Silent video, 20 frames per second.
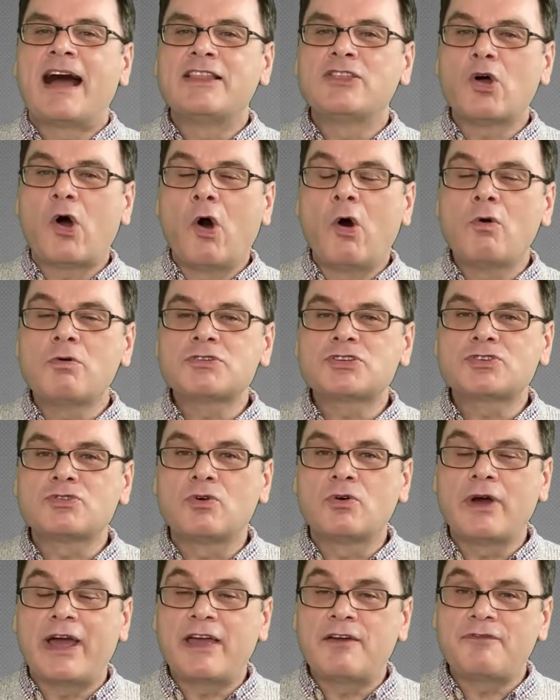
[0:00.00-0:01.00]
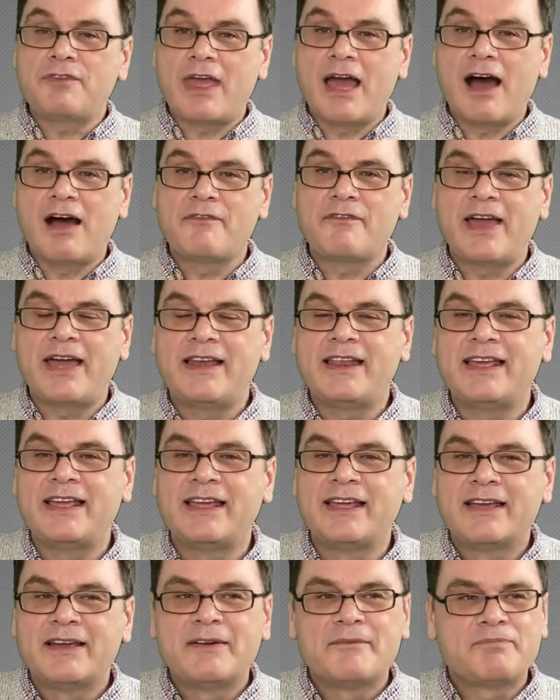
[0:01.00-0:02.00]
and also if they have
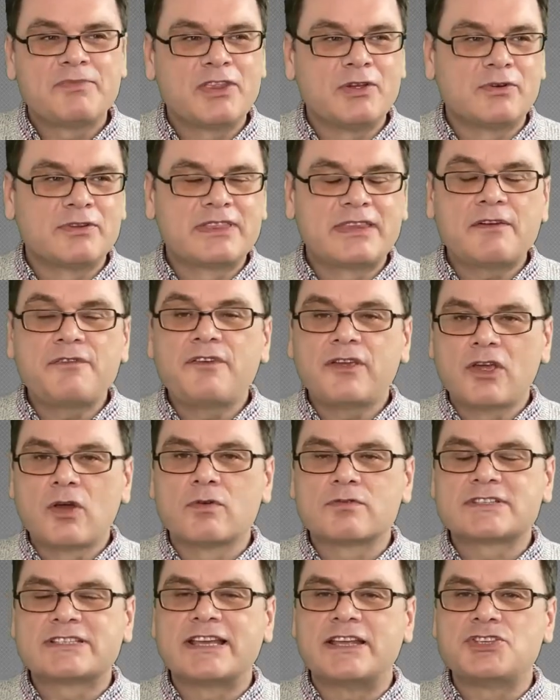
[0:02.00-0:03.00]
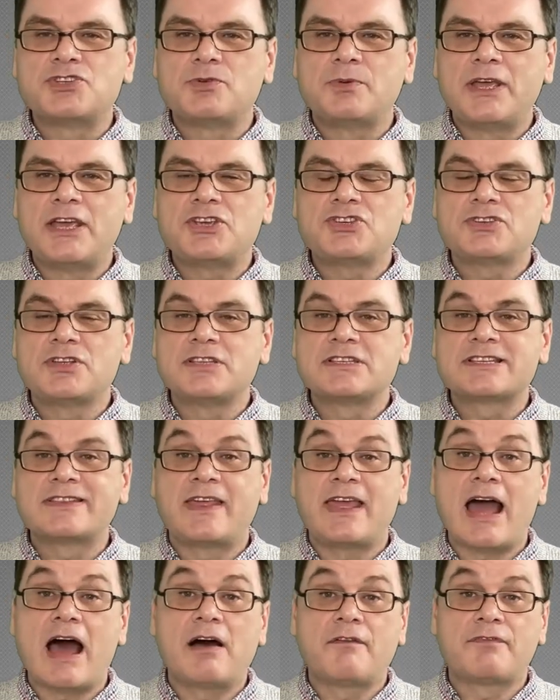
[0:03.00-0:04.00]
any, you know, difficult situations,
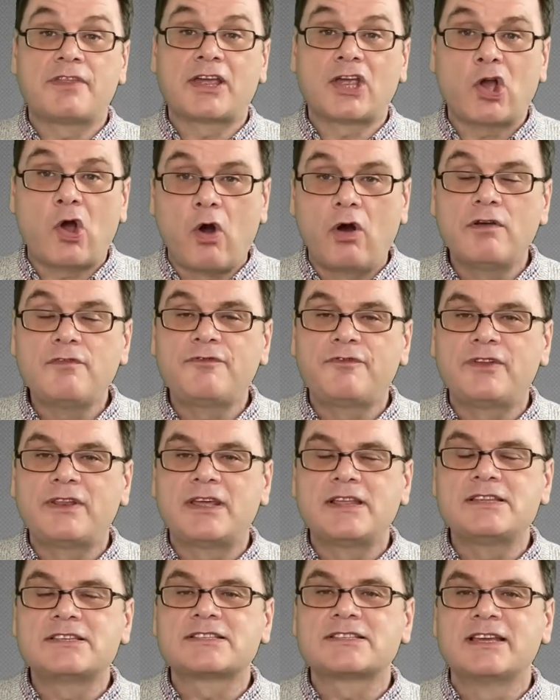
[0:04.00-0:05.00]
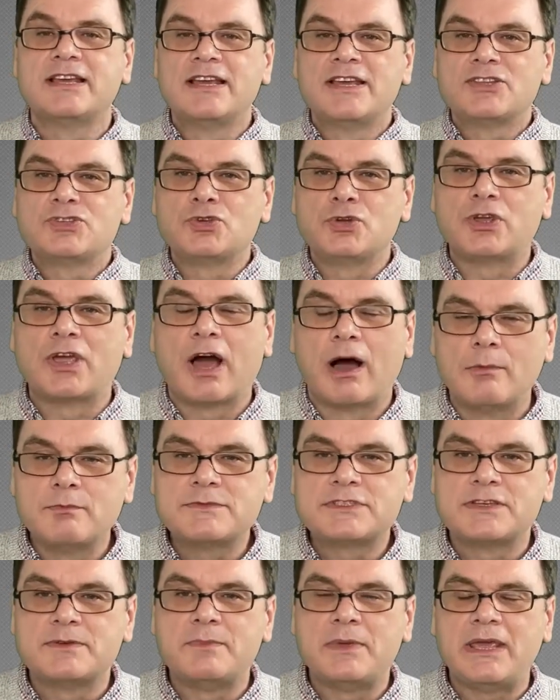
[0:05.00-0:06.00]
they have the confidence to
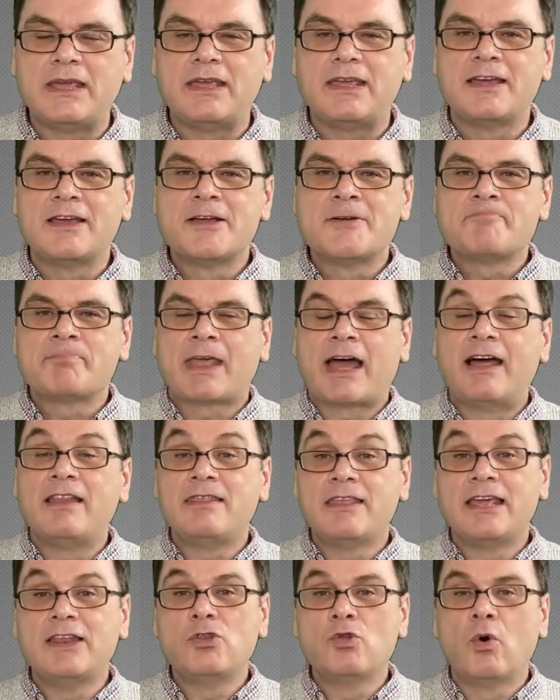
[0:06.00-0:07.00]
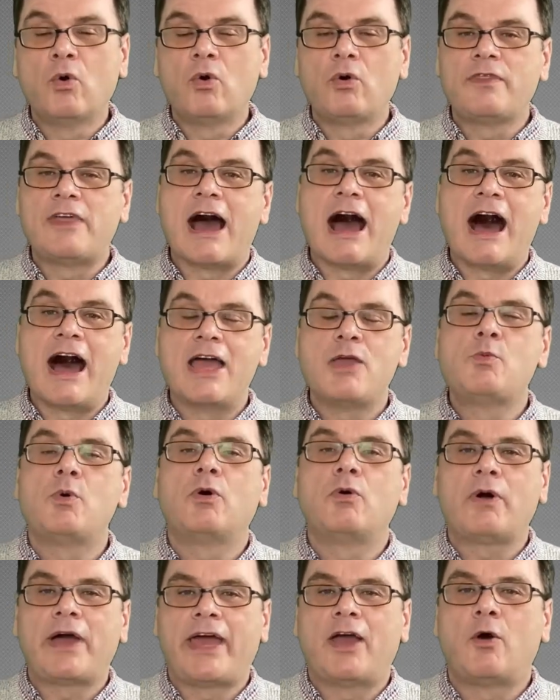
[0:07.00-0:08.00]
come to me and they know that I
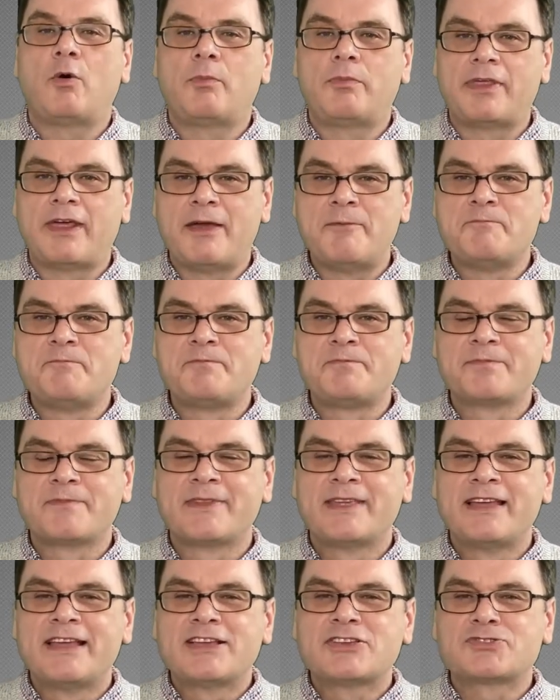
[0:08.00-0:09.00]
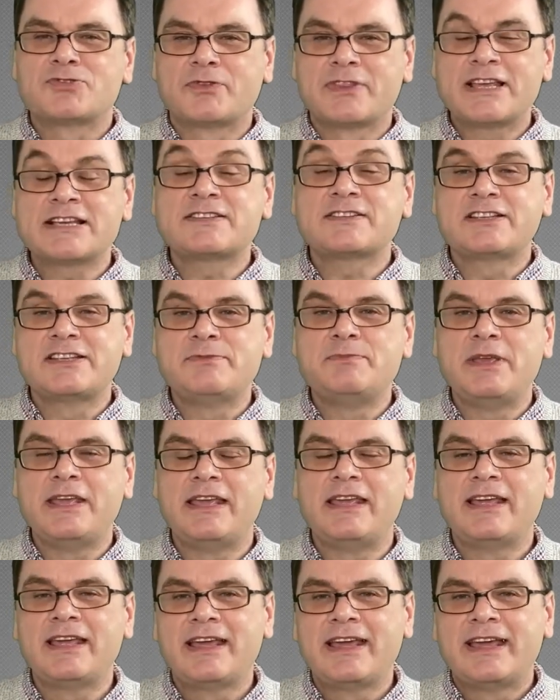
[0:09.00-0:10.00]
will help them. So this to
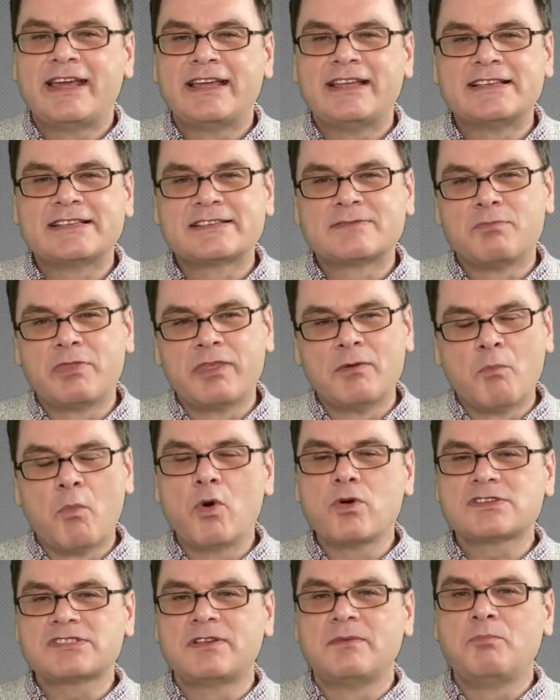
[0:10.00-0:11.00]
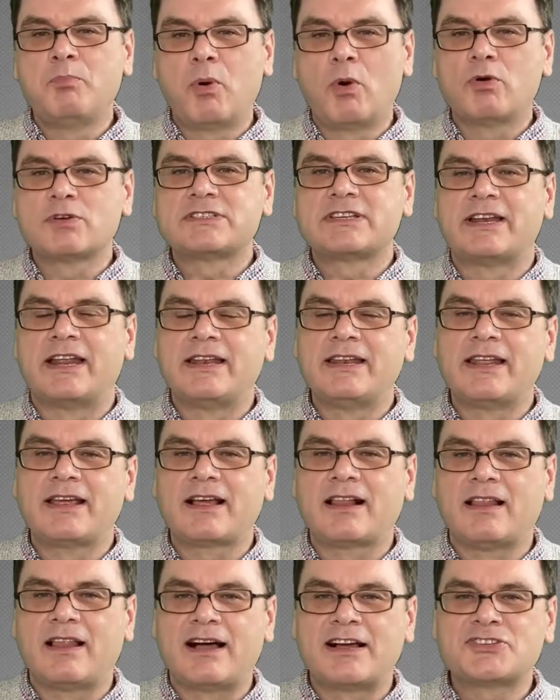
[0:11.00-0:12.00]
me is the most important in the
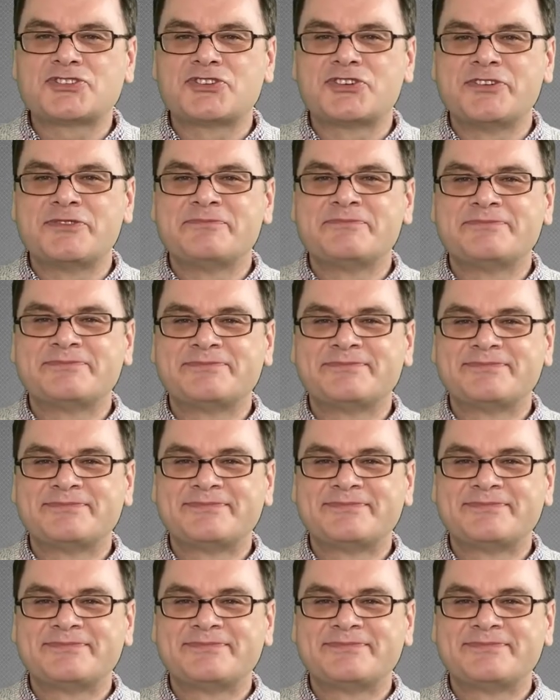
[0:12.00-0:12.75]
classroom.